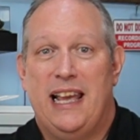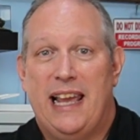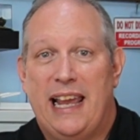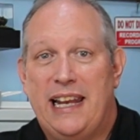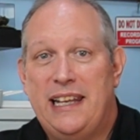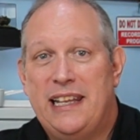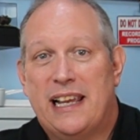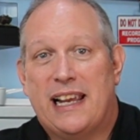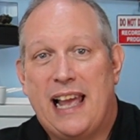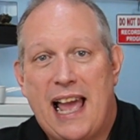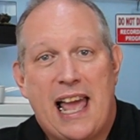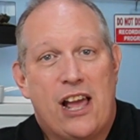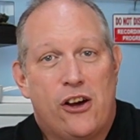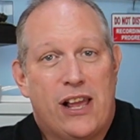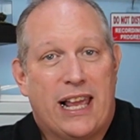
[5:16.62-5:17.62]
In the
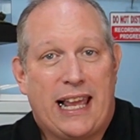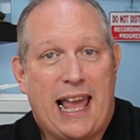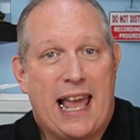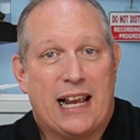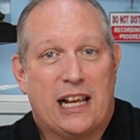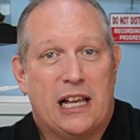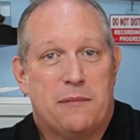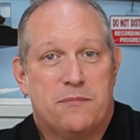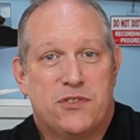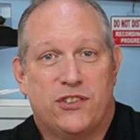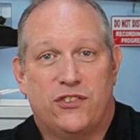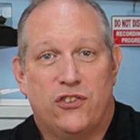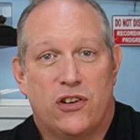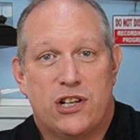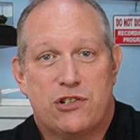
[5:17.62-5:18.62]
chaotic outcomes of
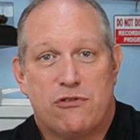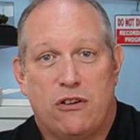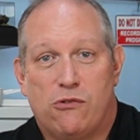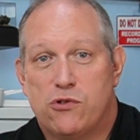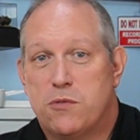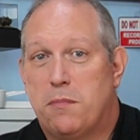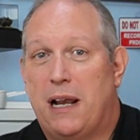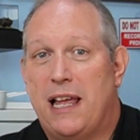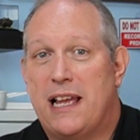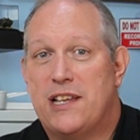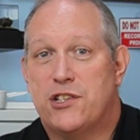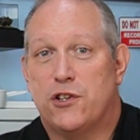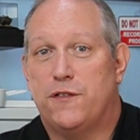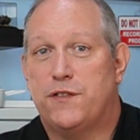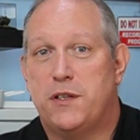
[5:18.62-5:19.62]
dice rolls, players
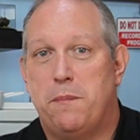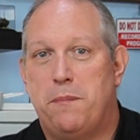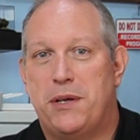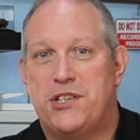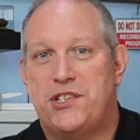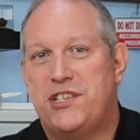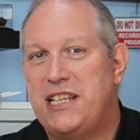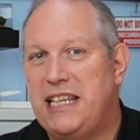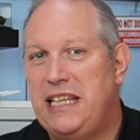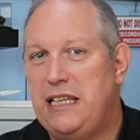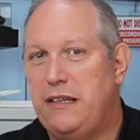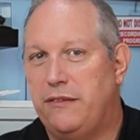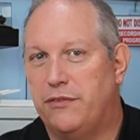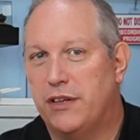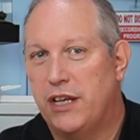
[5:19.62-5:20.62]
often
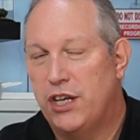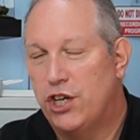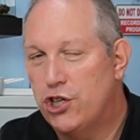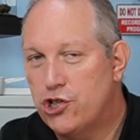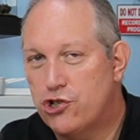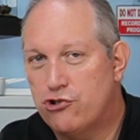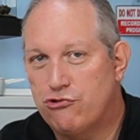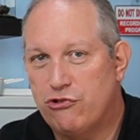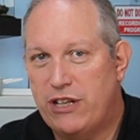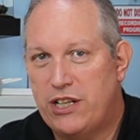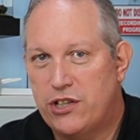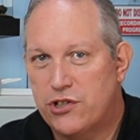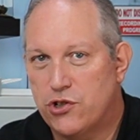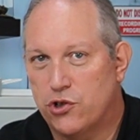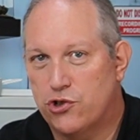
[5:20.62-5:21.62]
perceive
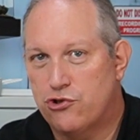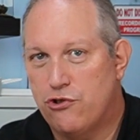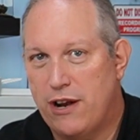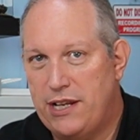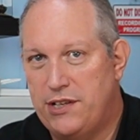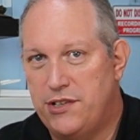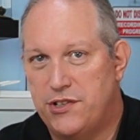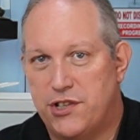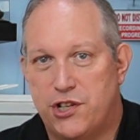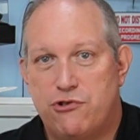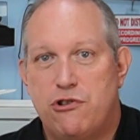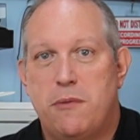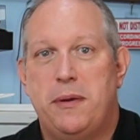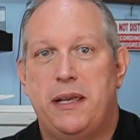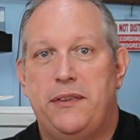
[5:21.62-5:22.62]
streaks or trends,
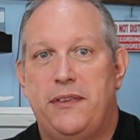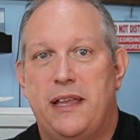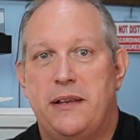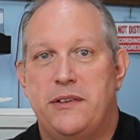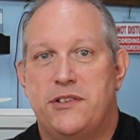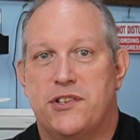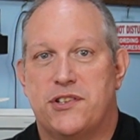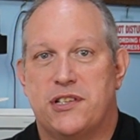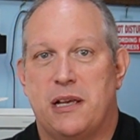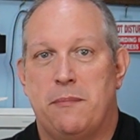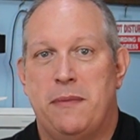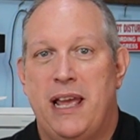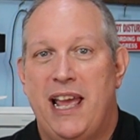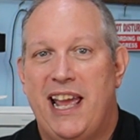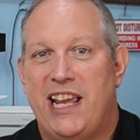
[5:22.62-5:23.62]
attributing them to some
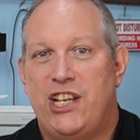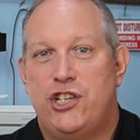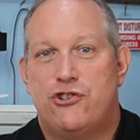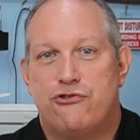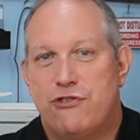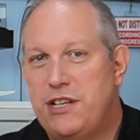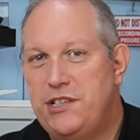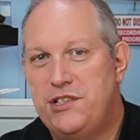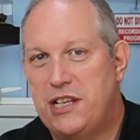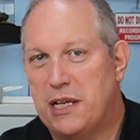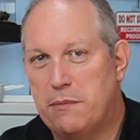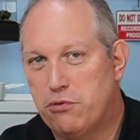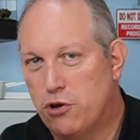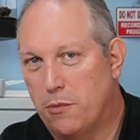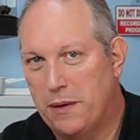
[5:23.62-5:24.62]

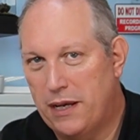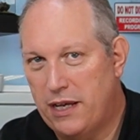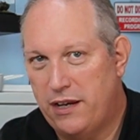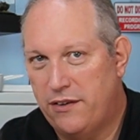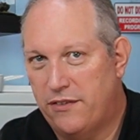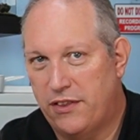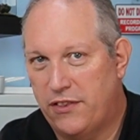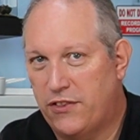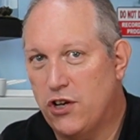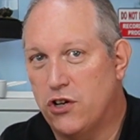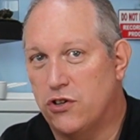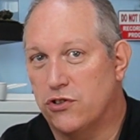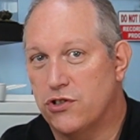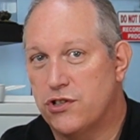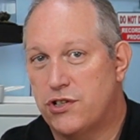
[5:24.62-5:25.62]
intrinsic property of
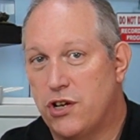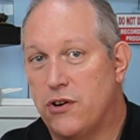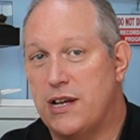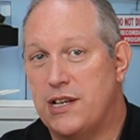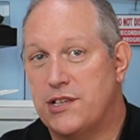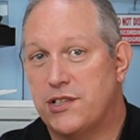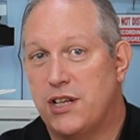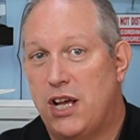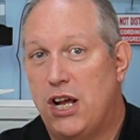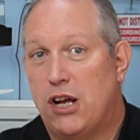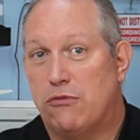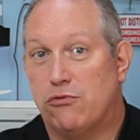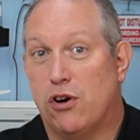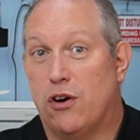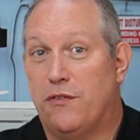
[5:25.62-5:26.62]
the dice,
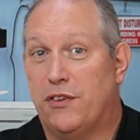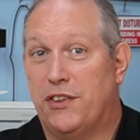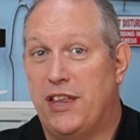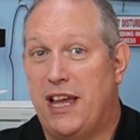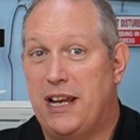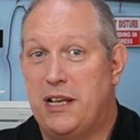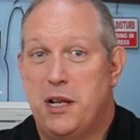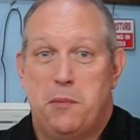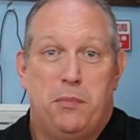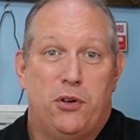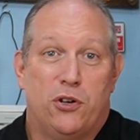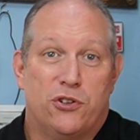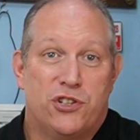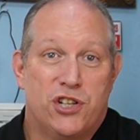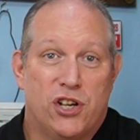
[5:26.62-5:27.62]
rather than
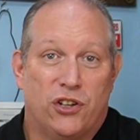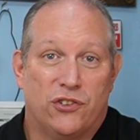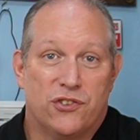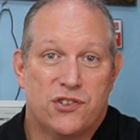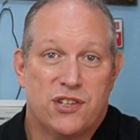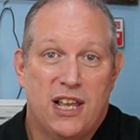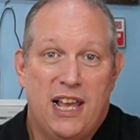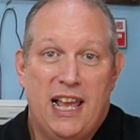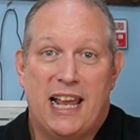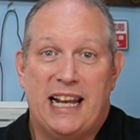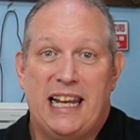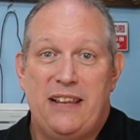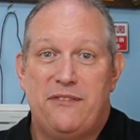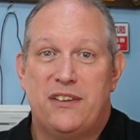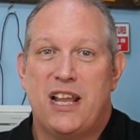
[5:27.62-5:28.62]
pure chance. And
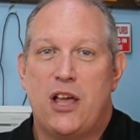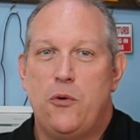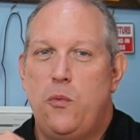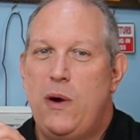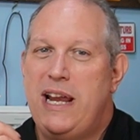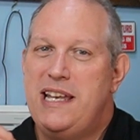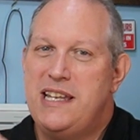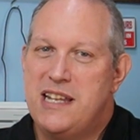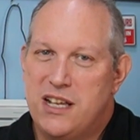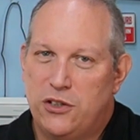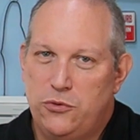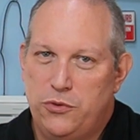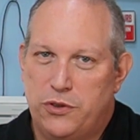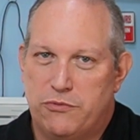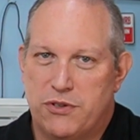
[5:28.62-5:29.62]
even though we
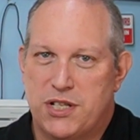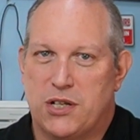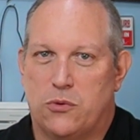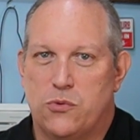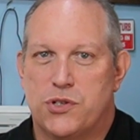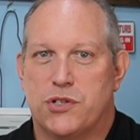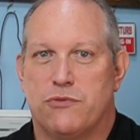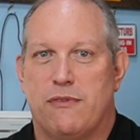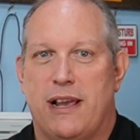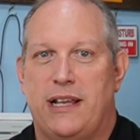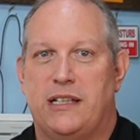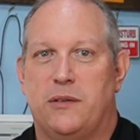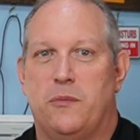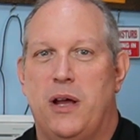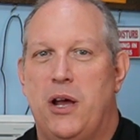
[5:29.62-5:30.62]
know the results are
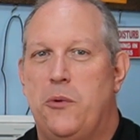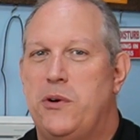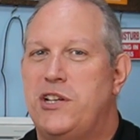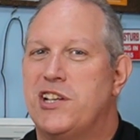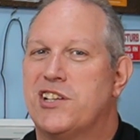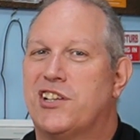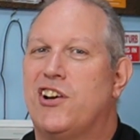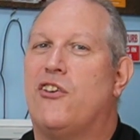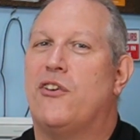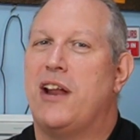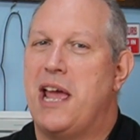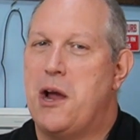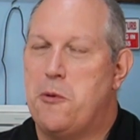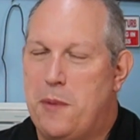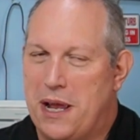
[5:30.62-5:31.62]
random, we just can't
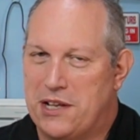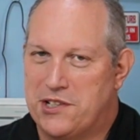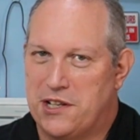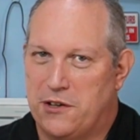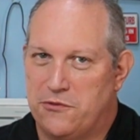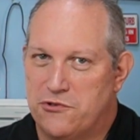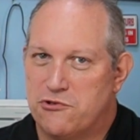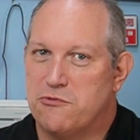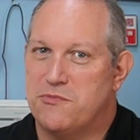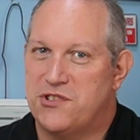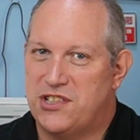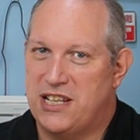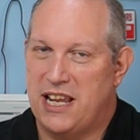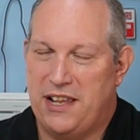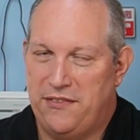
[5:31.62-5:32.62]
help ourselves from
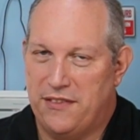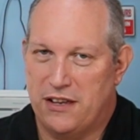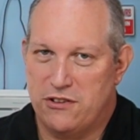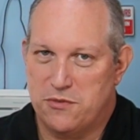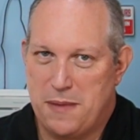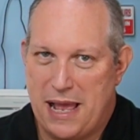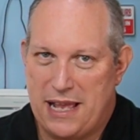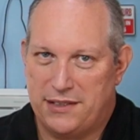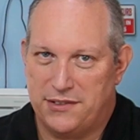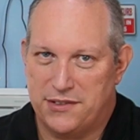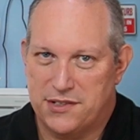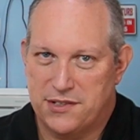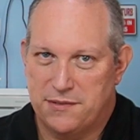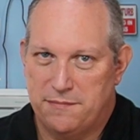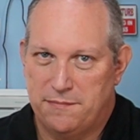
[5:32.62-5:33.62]
seeing those
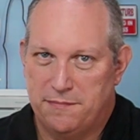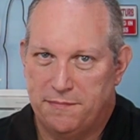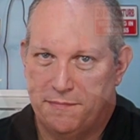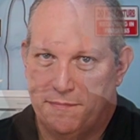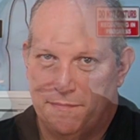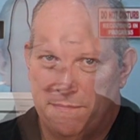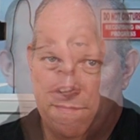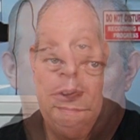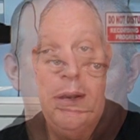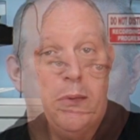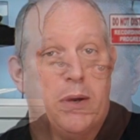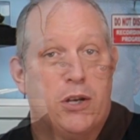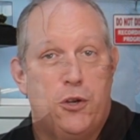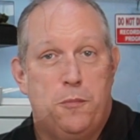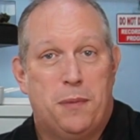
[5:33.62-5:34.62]
patterns. Now
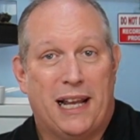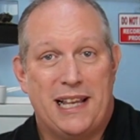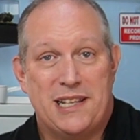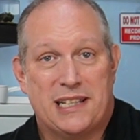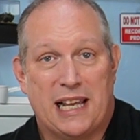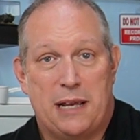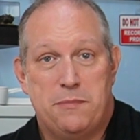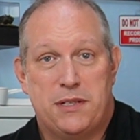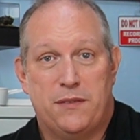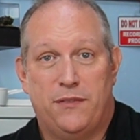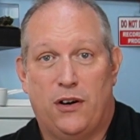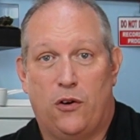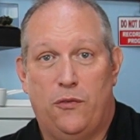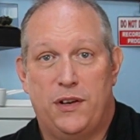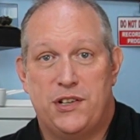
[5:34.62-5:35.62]
anyone who plays games
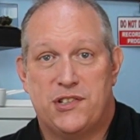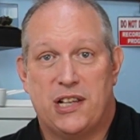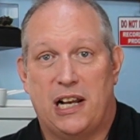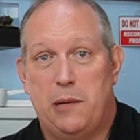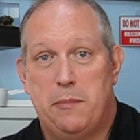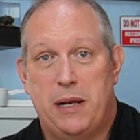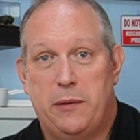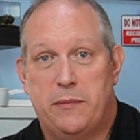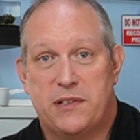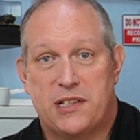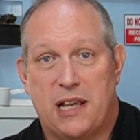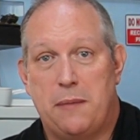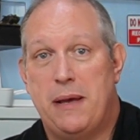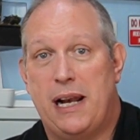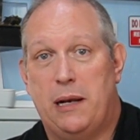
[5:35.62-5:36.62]
involving some element,
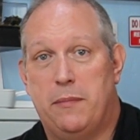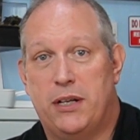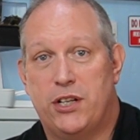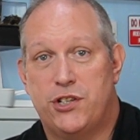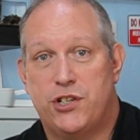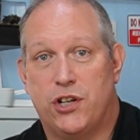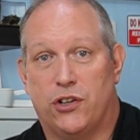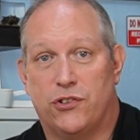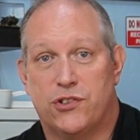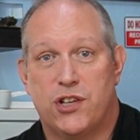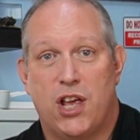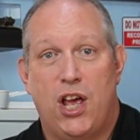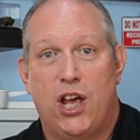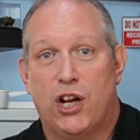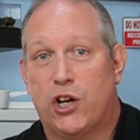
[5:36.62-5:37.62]
some element of chance
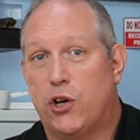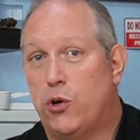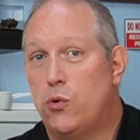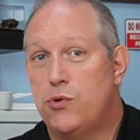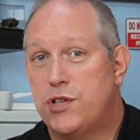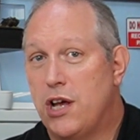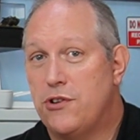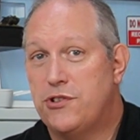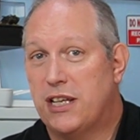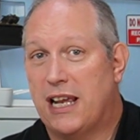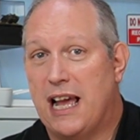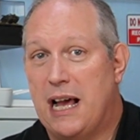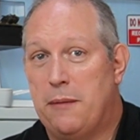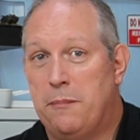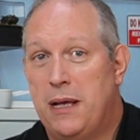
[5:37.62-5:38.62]
can also
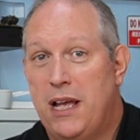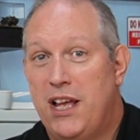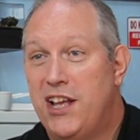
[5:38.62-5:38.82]
succumb